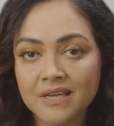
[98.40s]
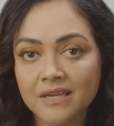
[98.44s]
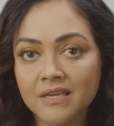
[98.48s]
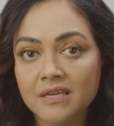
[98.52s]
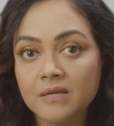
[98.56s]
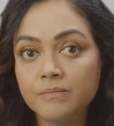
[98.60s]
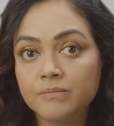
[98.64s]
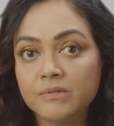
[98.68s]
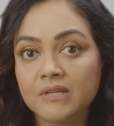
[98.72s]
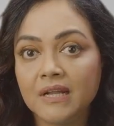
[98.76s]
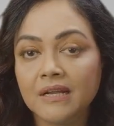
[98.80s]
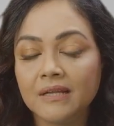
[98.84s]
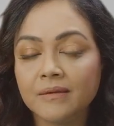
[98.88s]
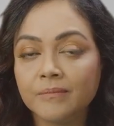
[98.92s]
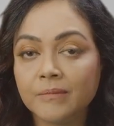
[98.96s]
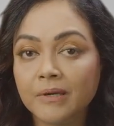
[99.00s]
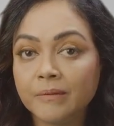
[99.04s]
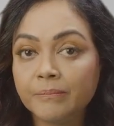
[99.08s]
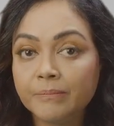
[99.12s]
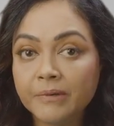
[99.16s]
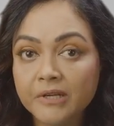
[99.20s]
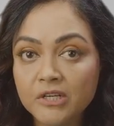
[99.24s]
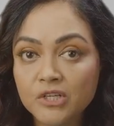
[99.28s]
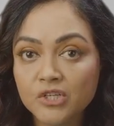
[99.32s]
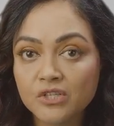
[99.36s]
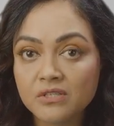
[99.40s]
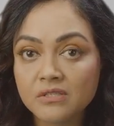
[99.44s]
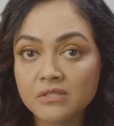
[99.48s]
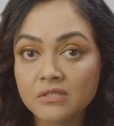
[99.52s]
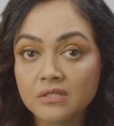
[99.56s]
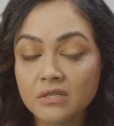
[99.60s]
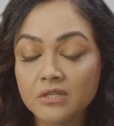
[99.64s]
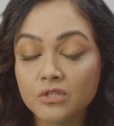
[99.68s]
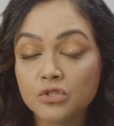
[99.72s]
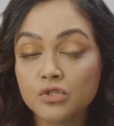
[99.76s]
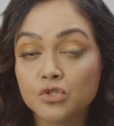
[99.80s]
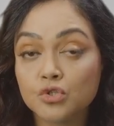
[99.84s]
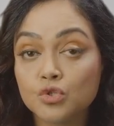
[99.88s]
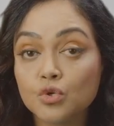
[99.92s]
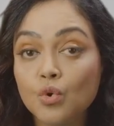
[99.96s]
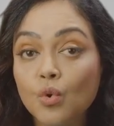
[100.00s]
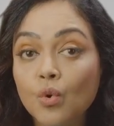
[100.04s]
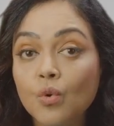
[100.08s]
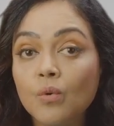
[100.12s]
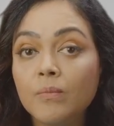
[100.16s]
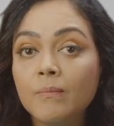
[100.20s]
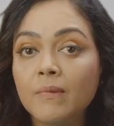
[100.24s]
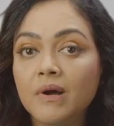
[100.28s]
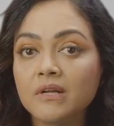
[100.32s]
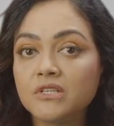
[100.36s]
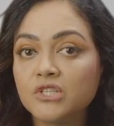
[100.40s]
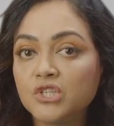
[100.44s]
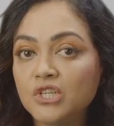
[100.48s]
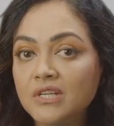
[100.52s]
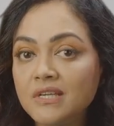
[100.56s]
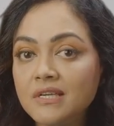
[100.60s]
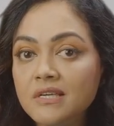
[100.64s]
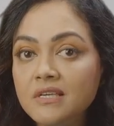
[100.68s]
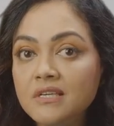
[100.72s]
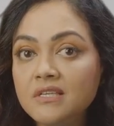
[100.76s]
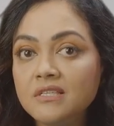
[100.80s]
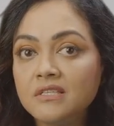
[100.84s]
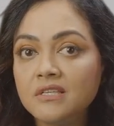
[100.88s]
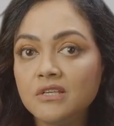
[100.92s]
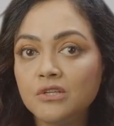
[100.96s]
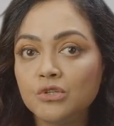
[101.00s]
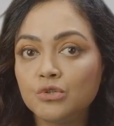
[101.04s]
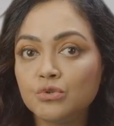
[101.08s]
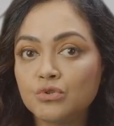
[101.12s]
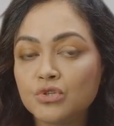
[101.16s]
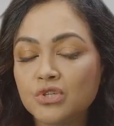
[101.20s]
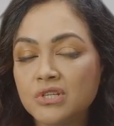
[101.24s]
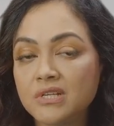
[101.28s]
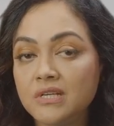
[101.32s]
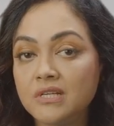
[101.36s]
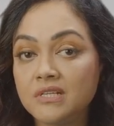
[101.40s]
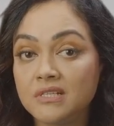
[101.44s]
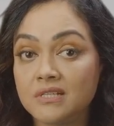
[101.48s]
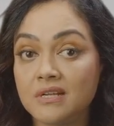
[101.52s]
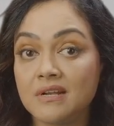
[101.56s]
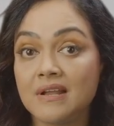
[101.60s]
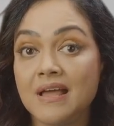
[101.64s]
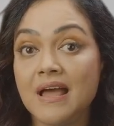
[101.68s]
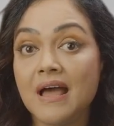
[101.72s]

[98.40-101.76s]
I keep telling my patients, it's so much easier to treat an